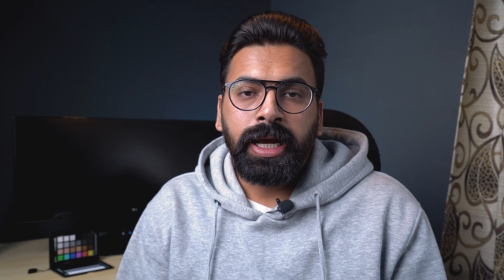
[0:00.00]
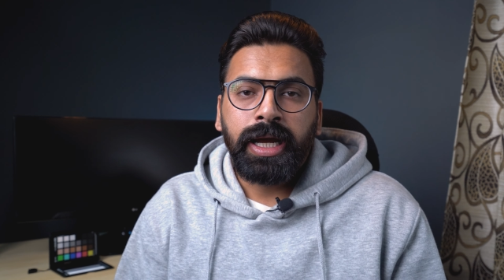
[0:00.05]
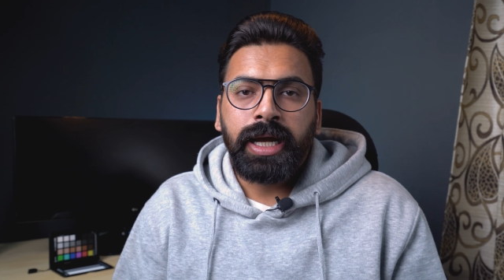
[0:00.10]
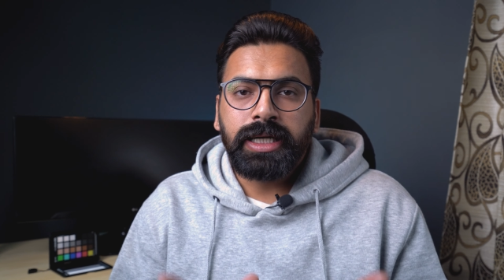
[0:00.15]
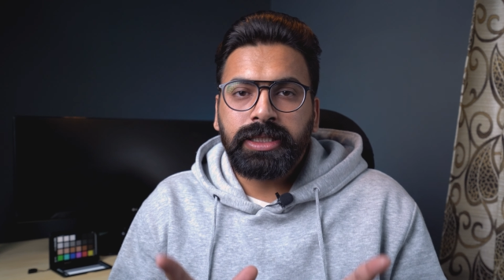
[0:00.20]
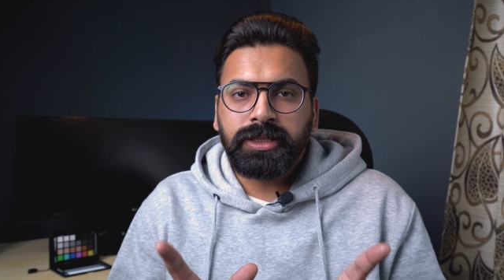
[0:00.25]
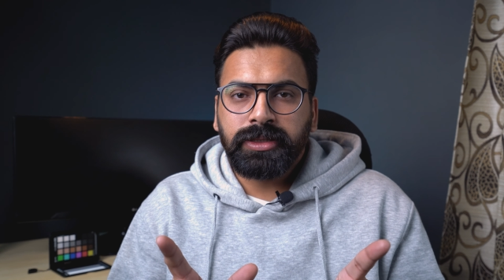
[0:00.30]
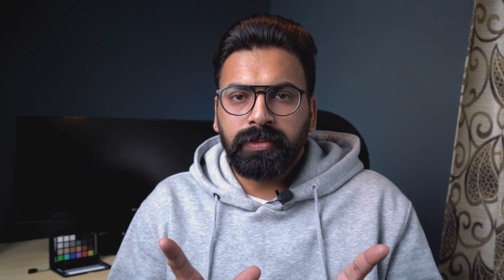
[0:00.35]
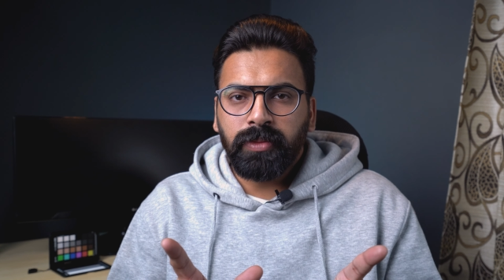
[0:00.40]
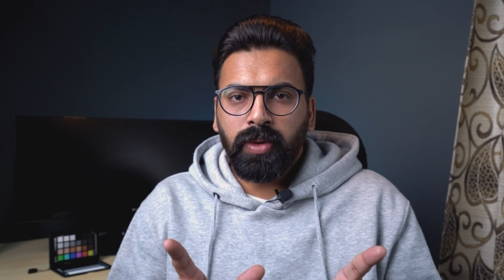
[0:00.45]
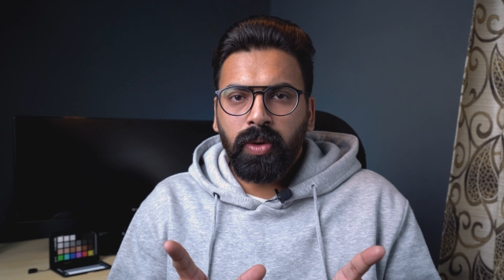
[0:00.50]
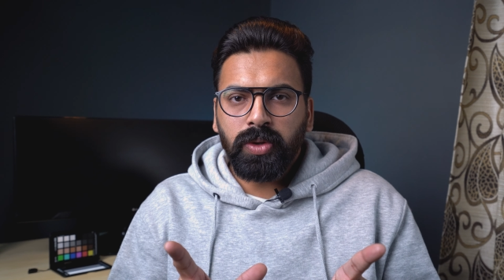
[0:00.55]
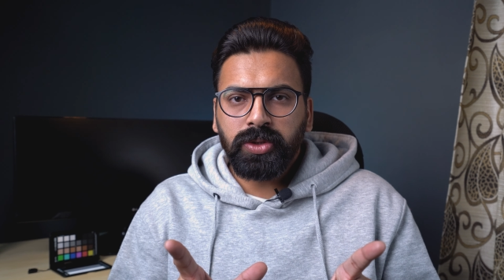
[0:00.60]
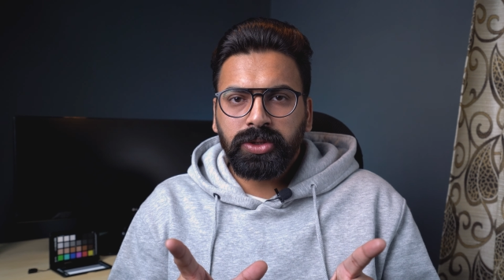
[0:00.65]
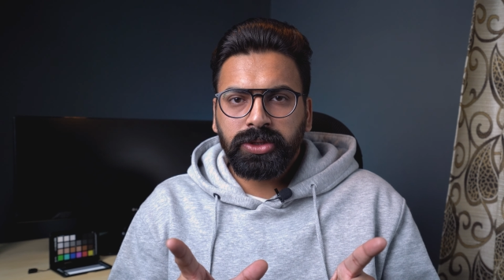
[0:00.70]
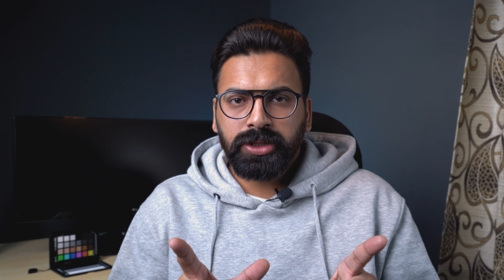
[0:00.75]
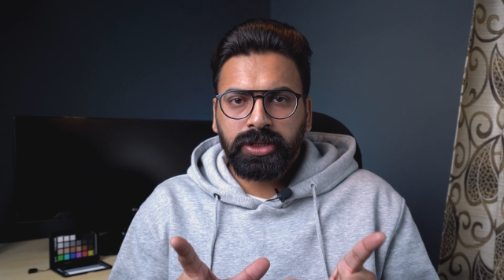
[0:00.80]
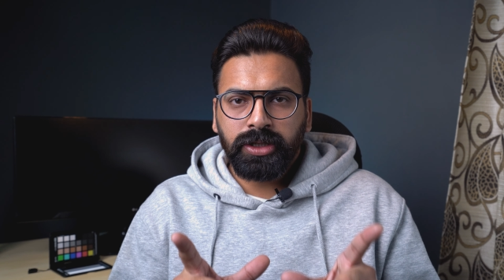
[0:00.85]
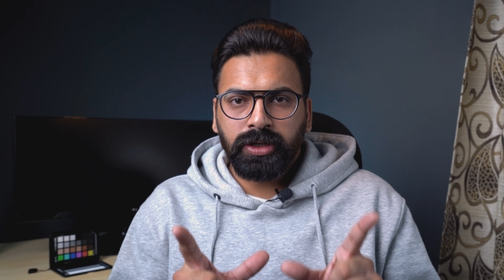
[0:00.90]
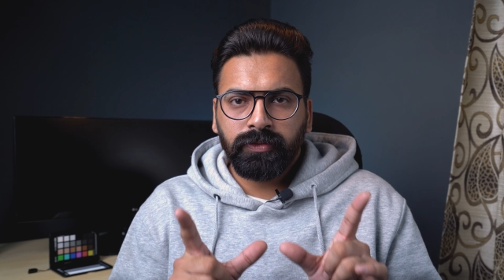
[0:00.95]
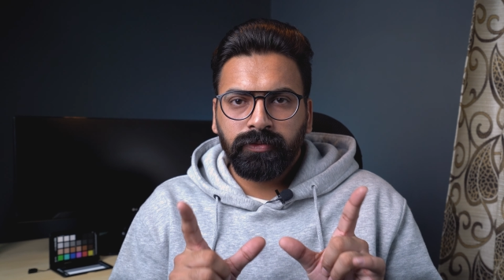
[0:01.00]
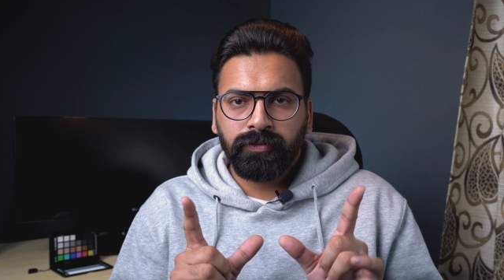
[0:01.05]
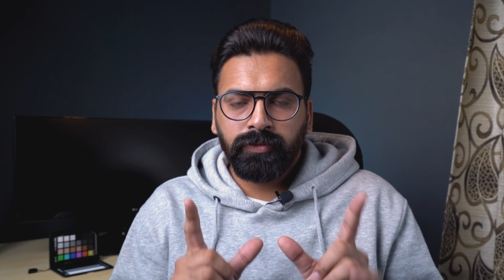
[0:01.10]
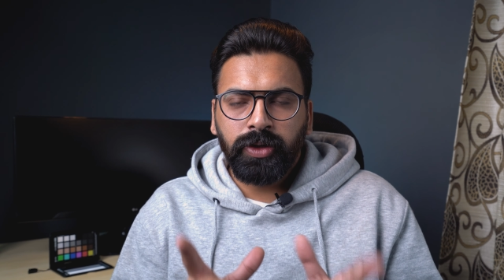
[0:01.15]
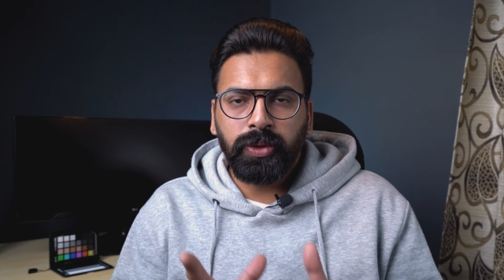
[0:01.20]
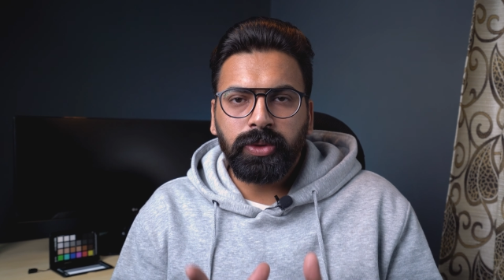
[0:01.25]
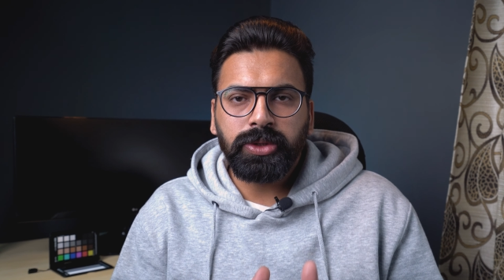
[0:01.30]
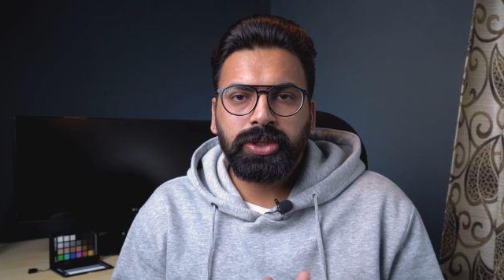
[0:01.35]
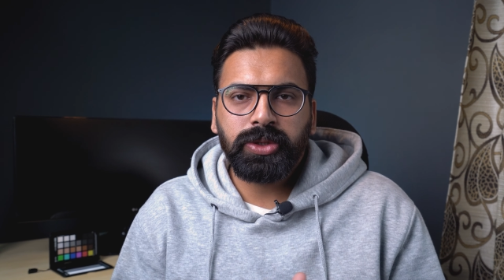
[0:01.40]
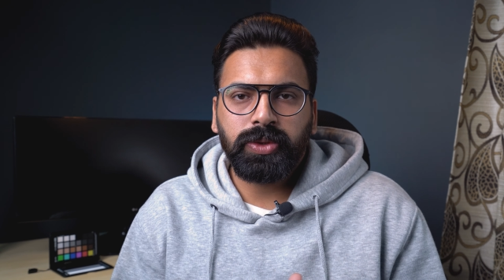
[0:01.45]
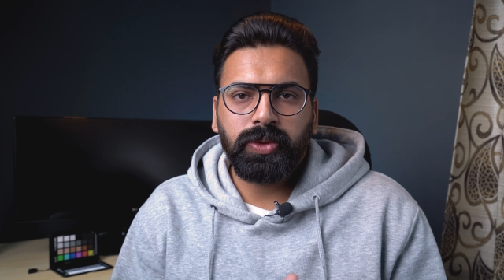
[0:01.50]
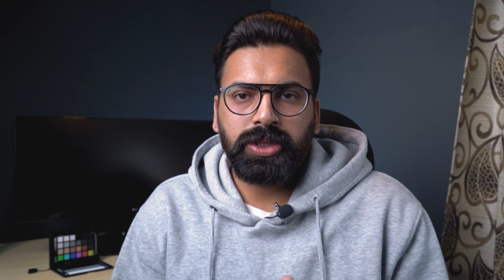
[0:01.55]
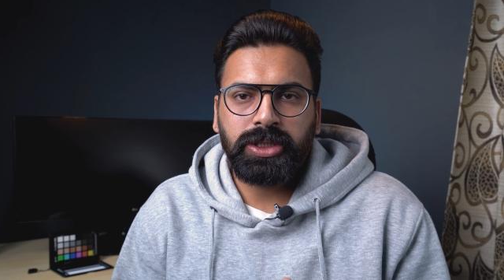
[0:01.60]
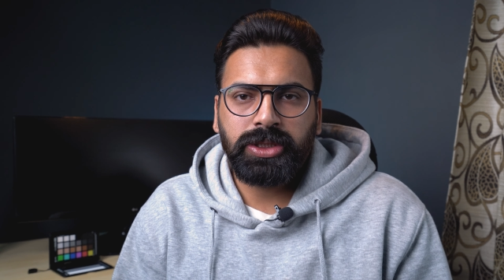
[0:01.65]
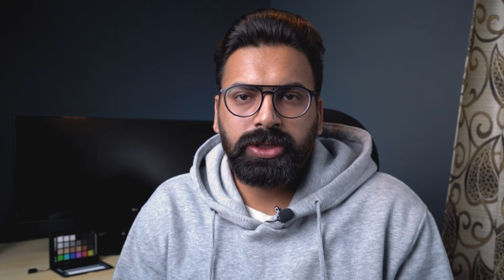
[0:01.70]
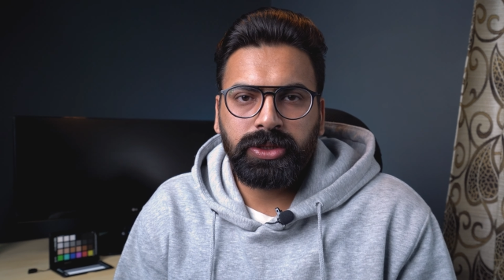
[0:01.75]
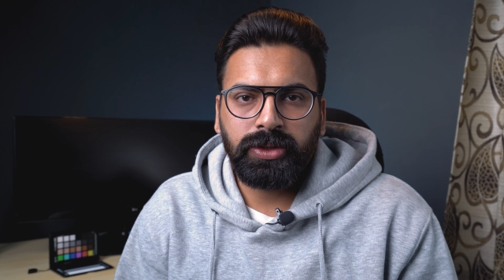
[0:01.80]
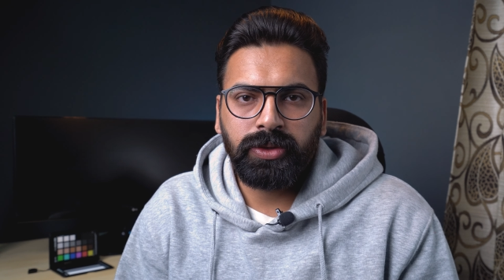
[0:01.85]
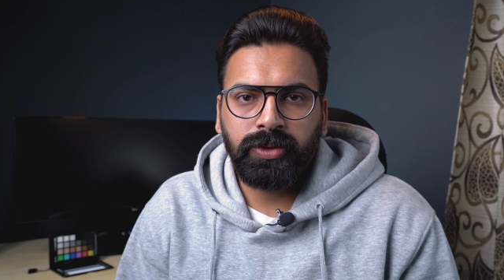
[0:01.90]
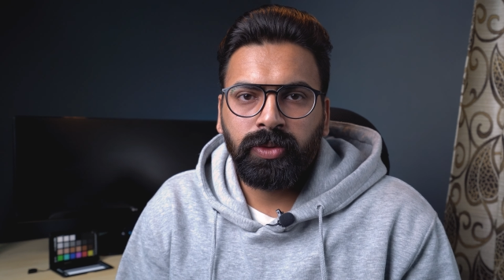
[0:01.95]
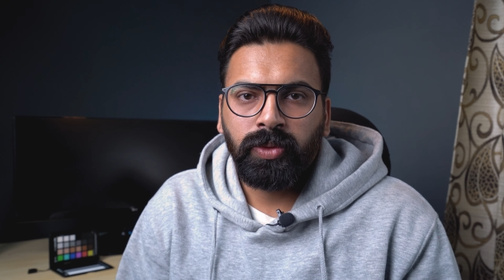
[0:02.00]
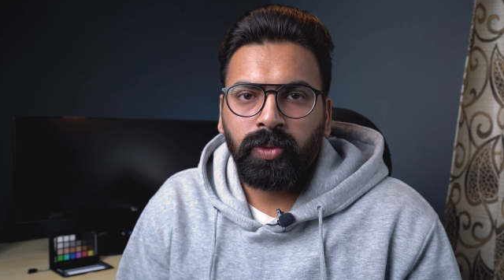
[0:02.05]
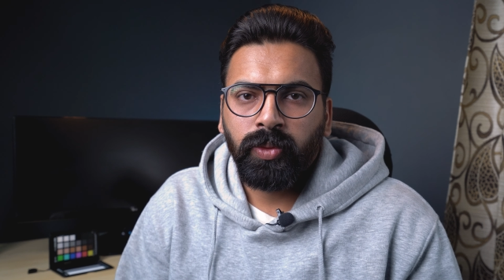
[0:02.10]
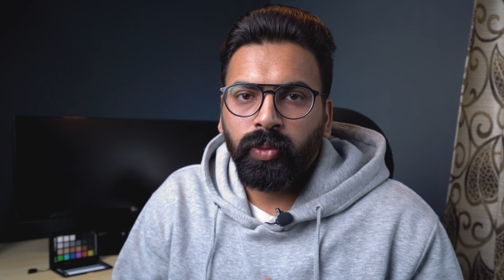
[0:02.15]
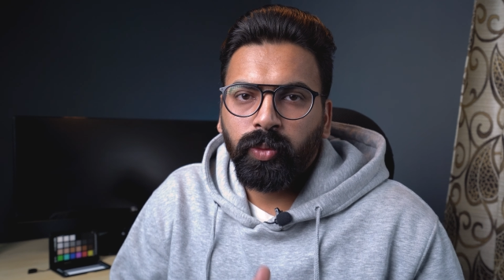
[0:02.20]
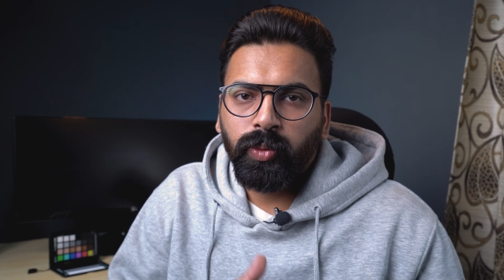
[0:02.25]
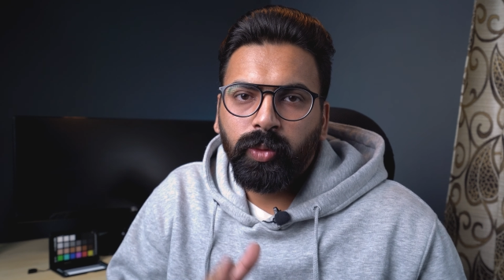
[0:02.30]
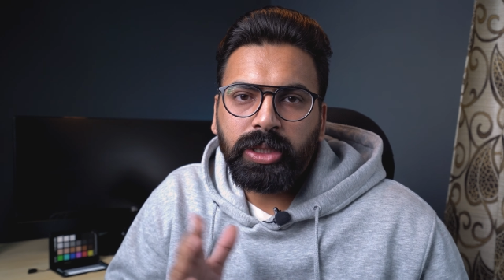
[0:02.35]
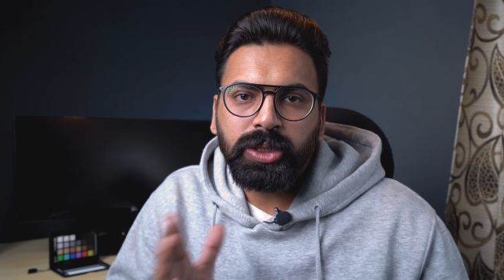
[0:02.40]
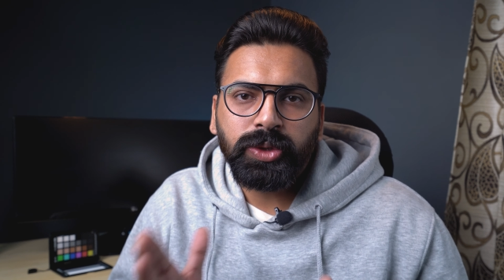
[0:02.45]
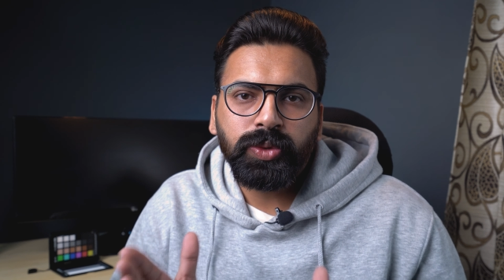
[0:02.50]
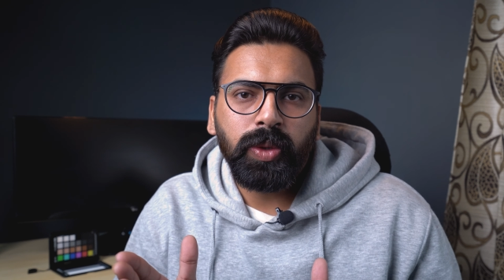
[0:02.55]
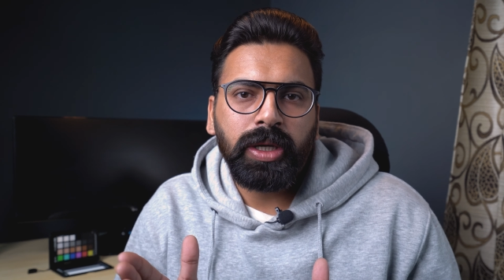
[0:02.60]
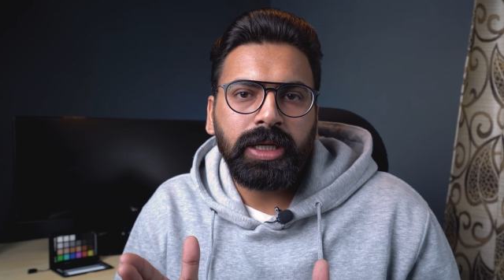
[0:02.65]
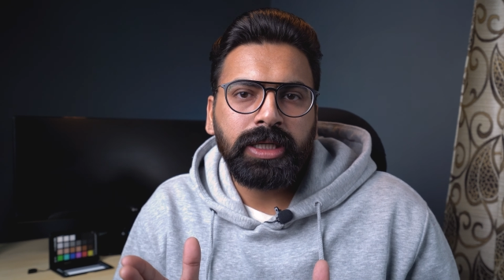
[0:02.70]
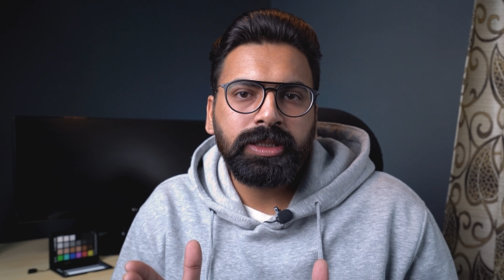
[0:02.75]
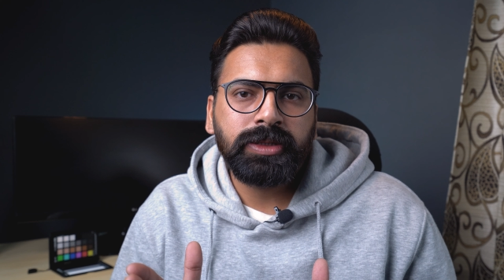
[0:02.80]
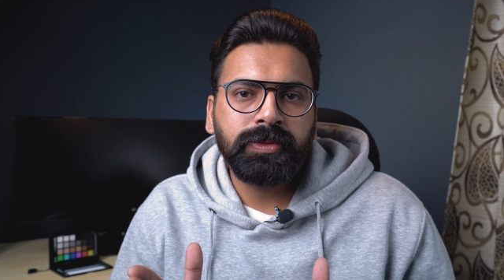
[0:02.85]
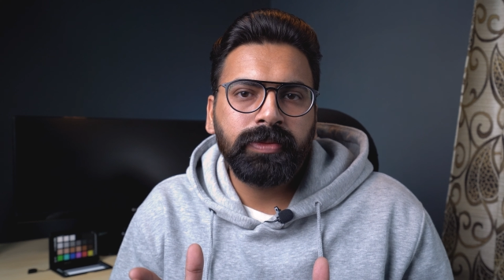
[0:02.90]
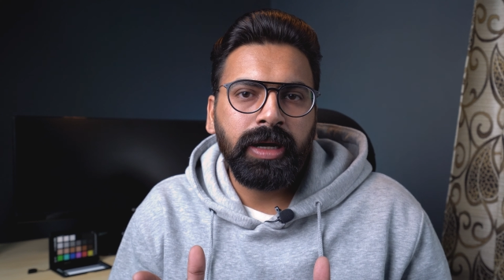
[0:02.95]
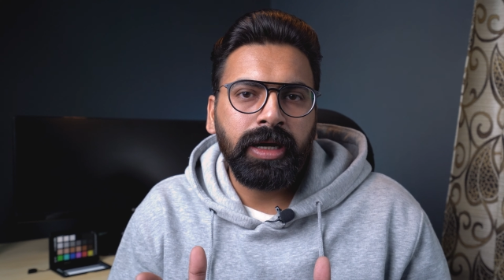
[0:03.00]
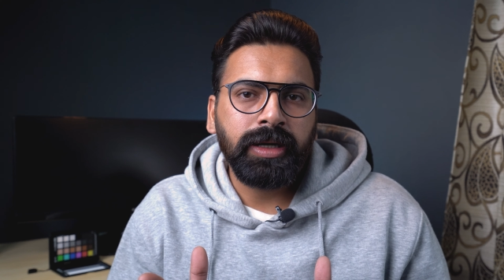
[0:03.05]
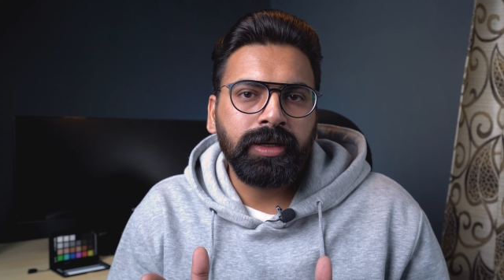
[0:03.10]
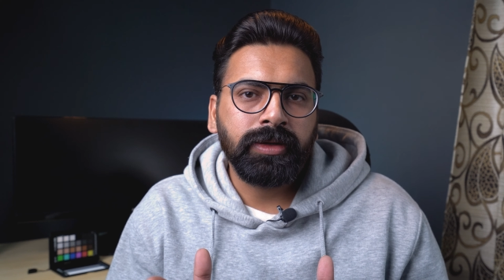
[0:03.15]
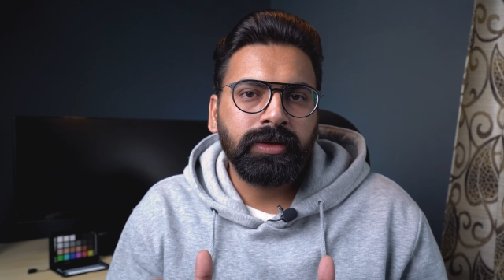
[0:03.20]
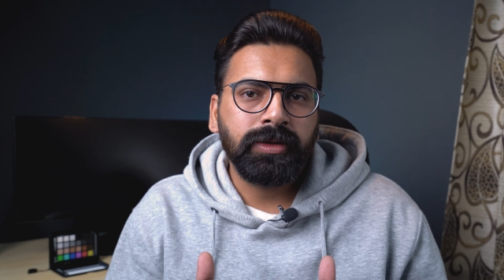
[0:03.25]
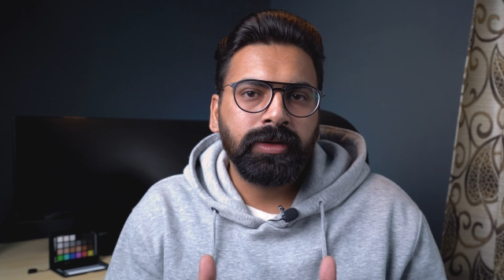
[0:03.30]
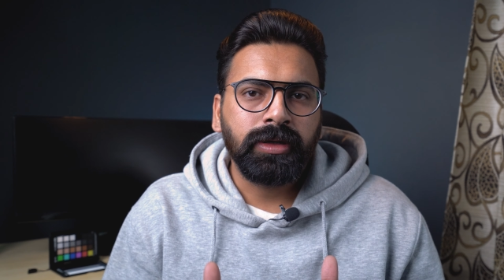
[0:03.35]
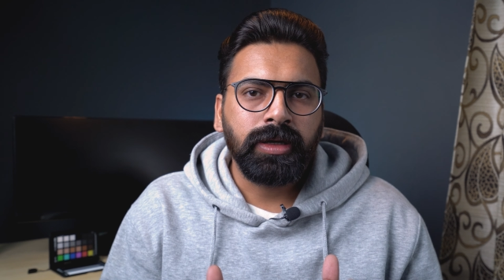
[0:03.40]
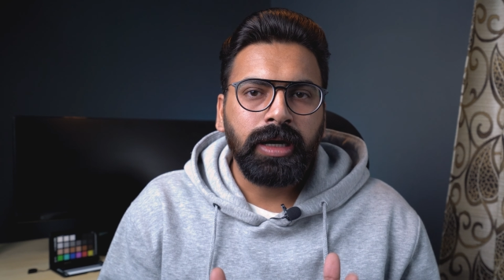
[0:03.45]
It's the most confused question, which one is better,